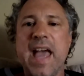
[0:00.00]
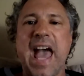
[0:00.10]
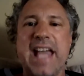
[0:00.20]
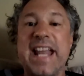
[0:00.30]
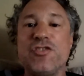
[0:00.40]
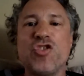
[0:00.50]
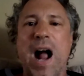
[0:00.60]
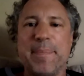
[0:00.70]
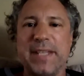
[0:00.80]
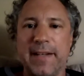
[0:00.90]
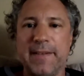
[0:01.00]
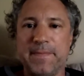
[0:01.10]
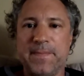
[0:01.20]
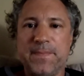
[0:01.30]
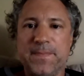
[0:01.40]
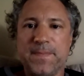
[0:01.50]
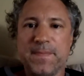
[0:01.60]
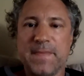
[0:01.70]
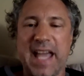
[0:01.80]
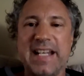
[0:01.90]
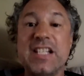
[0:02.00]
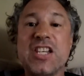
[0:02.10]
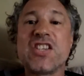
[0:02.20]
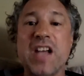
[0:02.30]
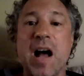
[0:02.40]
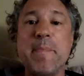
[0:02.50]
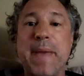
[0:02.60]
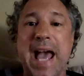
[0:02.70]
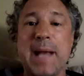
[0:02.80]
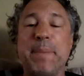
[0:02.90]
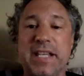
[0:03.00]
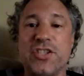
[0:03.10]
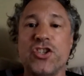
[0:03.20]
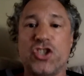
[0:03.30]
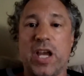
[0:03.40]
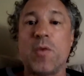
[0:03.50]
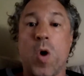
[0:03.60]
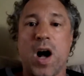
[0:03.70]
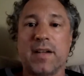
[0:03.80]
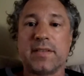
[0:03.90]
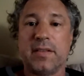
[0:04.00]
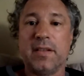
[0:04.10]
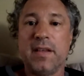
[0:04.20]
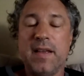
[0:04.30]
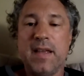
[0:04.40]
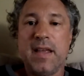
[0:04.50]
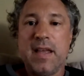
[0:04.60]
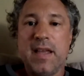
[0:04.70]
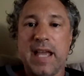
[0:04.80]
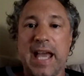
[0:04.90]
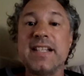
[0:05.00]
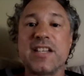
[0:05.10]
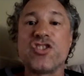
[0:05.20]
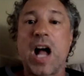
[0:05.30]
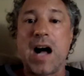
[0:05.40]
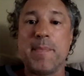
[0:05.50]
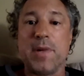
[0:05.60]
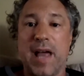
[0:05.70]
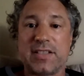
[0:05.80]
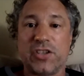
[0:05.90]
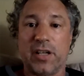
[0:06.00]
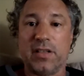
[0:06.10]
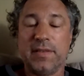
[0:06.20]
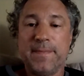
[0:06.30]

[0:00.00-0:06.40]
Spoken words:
And they dropped it. And this scumbag piece of shit walked. And he's a child molester.